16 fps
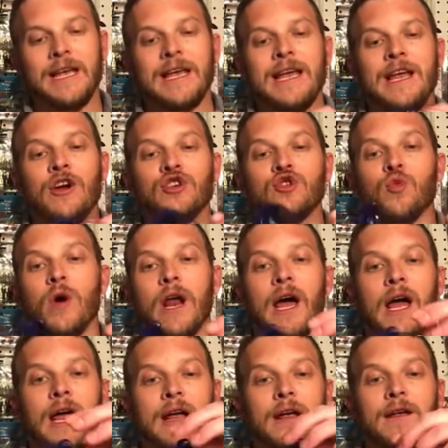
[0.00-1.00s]
here's
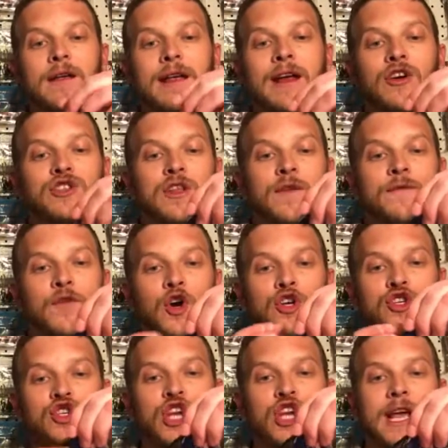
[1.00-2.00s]
the
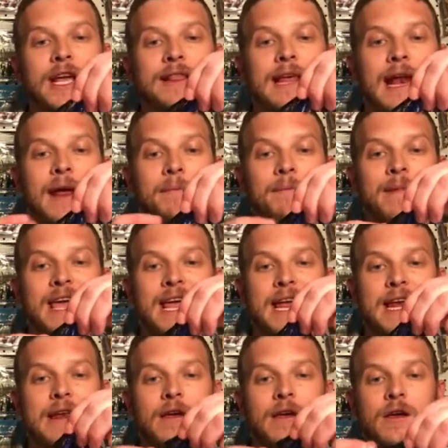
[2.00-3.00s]
first jig that I
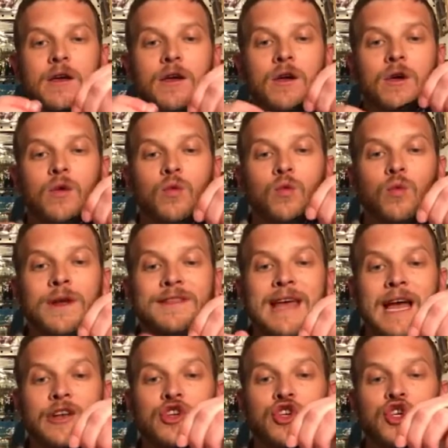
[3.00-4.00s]
made with
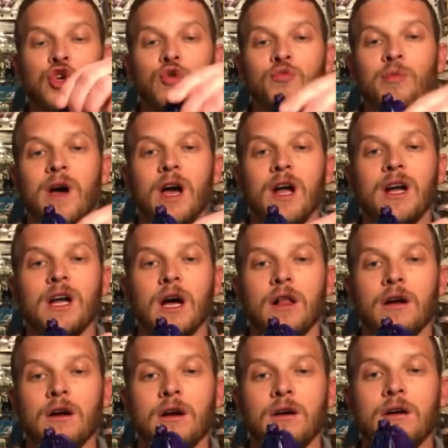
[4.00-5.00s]
that Junebug
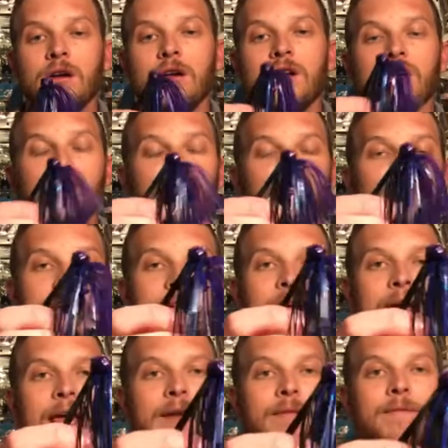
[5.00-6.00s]
colored jig
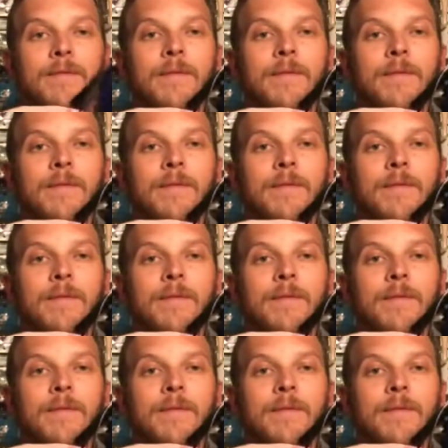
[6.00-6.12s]
head